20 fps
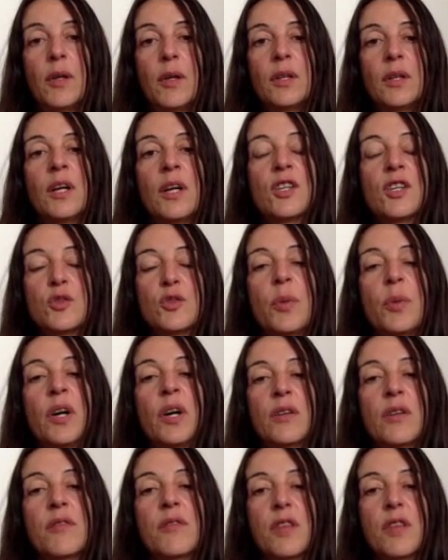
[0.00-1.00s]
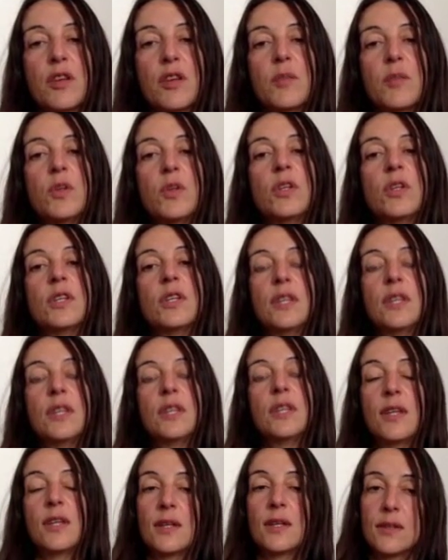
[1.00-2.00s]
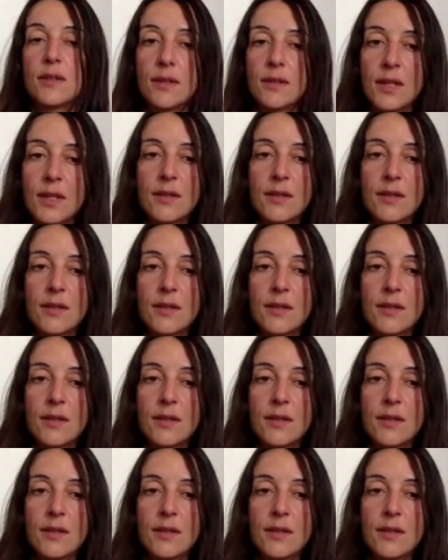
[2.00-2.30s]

large part of the community that